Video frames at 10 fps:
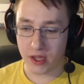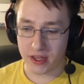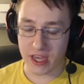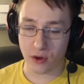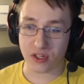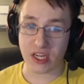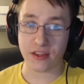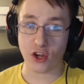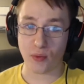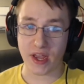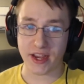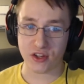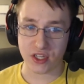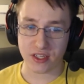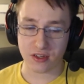guarantee that your package
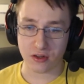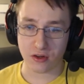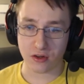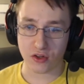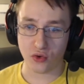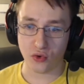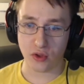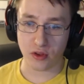gets to